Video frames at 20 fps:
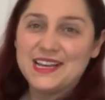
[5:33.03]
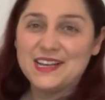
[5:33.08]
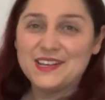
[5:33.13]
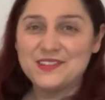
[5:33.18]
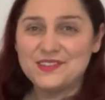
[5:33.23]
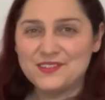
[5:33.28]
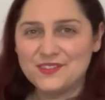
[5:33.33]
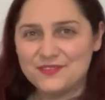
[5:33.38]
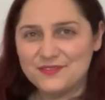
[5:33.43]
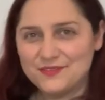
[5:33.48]

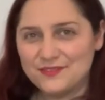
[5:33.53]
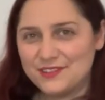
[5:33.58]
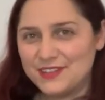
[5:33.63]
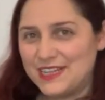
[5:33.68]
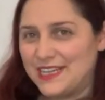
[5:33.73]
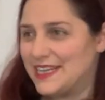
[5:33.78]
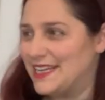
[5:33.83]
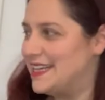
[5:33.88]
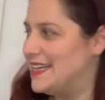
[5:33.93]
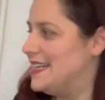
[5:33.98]
So
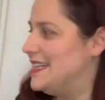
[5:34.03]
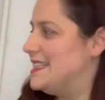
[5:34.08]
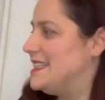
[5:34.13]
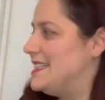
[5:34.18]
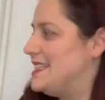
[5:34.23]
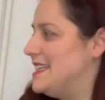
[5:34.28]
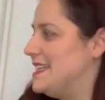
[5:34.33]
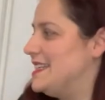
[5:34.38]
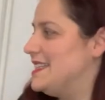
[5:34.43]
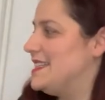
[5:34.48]
really it's
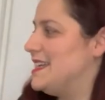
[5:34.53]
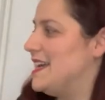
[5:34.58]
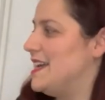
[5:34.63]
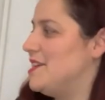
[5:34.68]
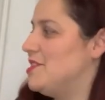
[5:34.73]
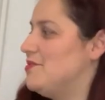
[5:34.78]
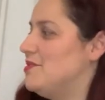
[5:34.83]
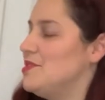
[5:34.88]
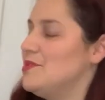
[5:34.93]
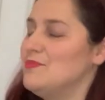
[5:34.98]

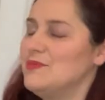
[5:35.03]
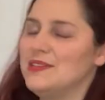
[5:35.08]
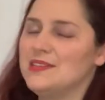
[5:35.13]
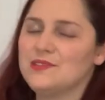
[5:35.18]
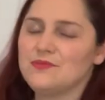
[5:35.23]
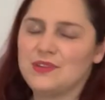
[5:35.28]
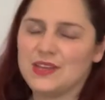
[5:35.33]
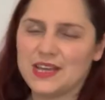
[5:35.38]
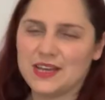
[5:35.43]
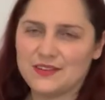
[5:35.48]
6/8, which
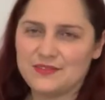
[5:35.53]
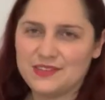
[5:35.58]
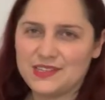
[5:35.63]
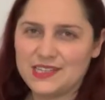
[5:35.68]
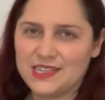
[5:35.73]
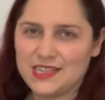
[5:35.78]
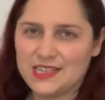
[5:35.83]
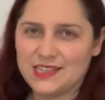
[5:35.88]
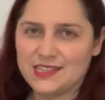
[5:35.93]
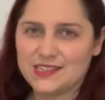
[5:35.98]
means we have
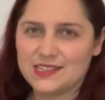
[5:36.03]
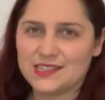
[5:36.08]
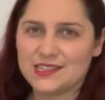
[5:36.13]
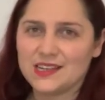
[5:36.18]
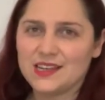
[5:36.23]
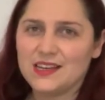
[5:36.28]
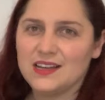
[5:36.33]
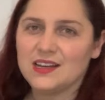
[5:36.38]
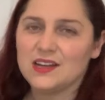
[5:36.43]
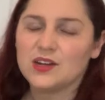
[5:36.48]
6
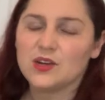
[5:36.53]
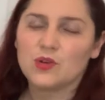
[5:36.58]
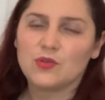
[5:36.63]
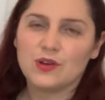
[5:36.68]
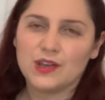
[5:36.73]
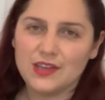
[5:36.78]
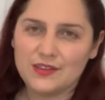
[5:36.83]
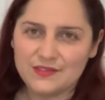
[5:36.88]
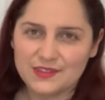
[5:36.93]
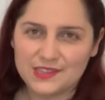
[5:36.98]

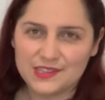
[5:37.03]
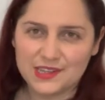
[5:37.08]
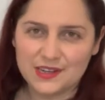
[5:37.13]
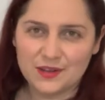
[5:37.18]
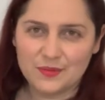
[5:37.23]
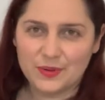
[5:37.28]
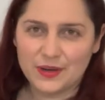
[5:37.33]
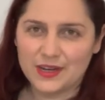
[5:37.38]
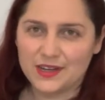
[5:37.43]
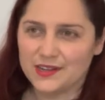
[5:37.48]
quavers in a
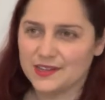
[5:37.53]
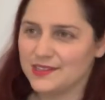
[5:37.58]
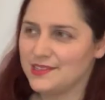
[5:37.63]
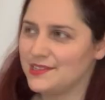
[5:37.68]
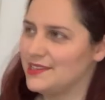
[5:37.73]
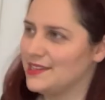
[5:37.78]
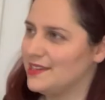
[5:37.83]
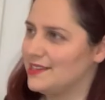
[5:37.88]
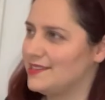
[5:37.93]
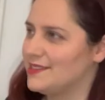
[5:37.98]
bar,
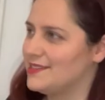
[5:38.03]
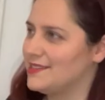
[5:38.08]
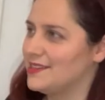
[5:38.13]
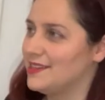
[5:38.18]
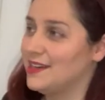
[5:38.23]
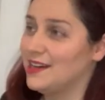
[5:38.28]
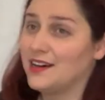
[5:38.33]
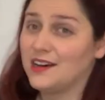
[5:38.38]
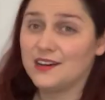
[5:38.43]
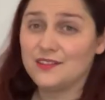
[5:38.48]
6
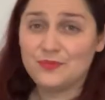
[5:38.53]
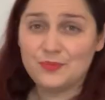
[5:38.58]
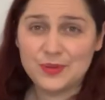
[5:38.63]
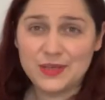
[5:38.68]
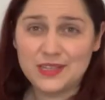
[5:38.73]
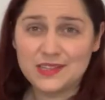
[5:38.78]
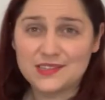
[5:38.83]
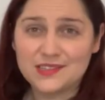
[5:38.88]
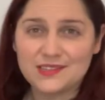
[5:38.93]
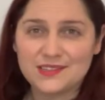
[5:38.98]
half
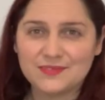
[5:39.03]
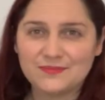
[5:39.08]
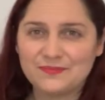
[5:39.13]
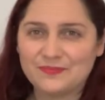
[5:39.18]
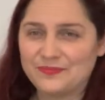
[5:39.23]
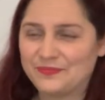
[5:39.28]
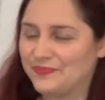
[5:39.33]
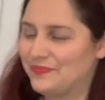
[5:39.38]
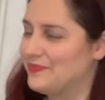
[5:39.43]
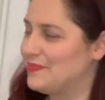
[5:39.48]
beats
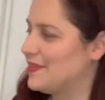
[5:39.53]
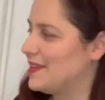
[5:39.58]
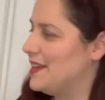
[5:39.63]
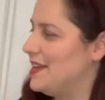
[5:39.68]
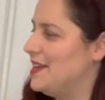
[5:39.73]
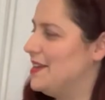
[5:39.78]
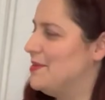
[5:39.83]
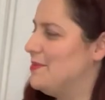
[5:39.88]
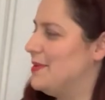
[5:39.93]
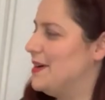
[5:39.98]

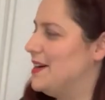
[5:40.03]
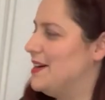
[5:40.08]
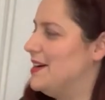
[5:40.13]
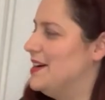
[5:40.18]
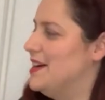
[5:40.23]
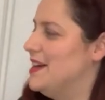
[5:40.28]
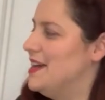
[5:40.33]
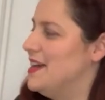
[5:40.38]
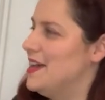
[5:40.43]
in a bar.